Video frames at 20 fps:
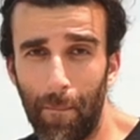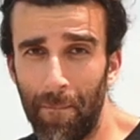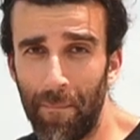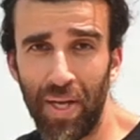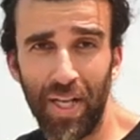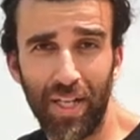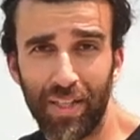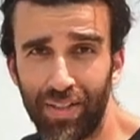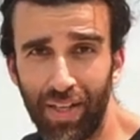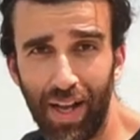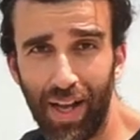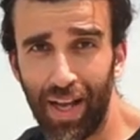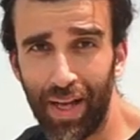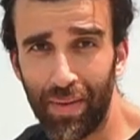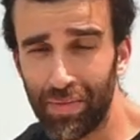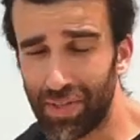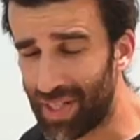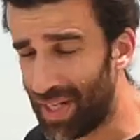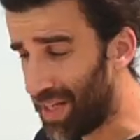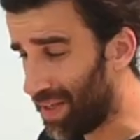many
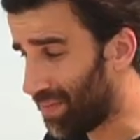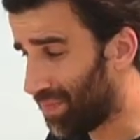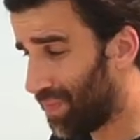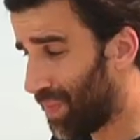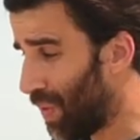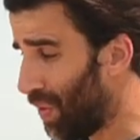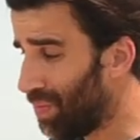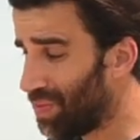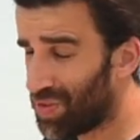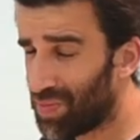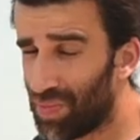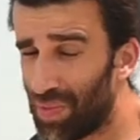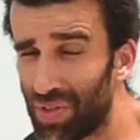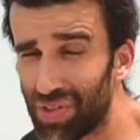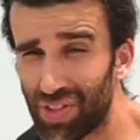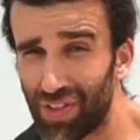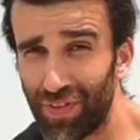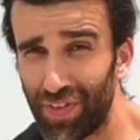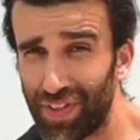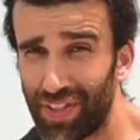times, like almost
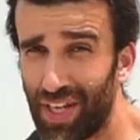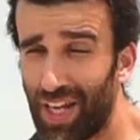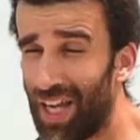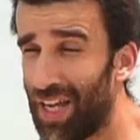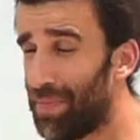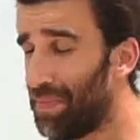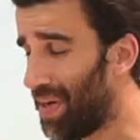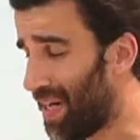most of the time,